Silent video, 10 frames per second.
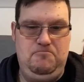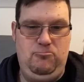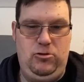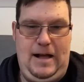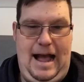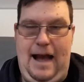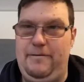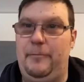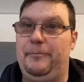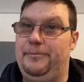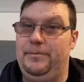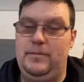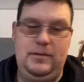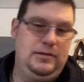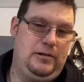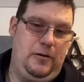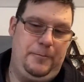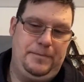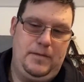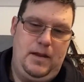well, I have them.
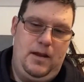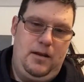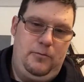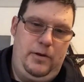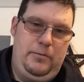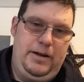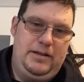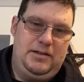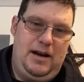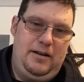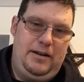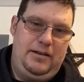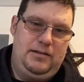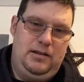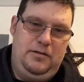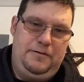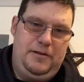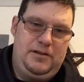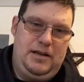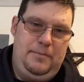So we will get started. So
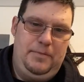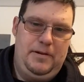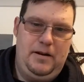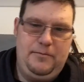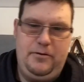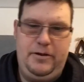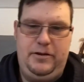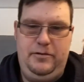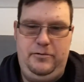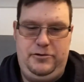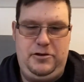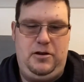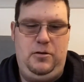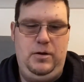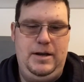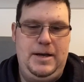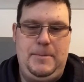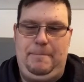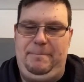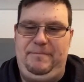first up, I'm going to show
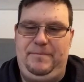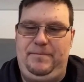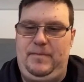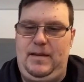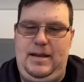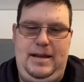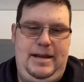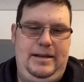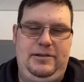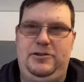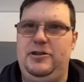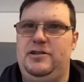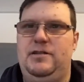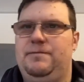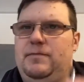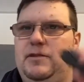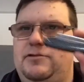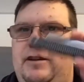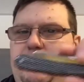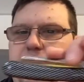is just a
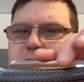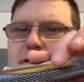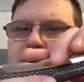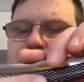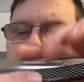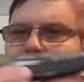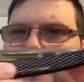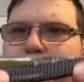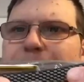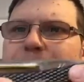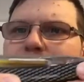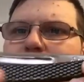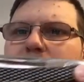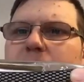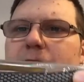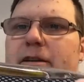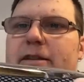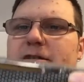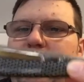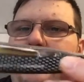straight razor. So here it
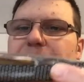is.